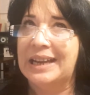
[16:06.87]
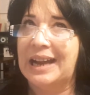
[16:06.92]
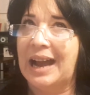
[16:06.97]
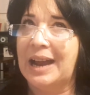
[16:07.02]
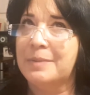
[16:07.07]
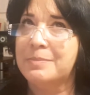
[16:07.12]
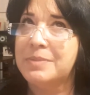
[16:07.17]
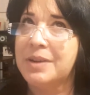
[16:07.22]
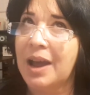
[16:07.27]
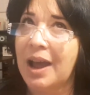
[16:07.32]

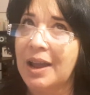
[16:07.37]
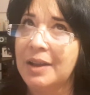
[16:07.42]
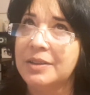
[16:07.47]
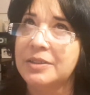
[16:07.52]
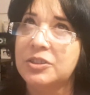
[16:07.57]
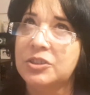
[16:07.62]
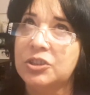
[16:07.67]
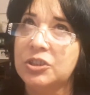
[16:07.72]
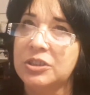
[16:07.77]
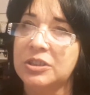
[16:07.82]
I'm
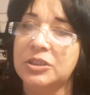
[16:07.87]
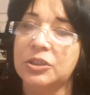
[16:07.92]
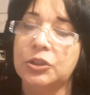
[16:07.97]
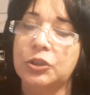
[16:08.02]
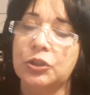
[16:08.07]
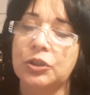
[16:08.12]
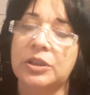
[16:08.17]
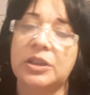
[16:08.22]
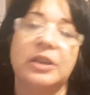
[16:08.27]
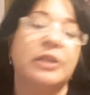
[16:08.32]
not just
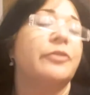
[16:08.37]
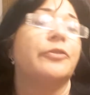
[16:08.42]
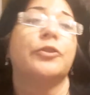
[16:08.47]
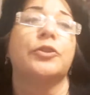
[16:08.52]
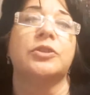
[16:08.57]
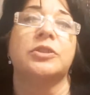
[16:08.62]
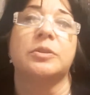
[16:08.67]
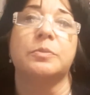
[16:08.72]
looking for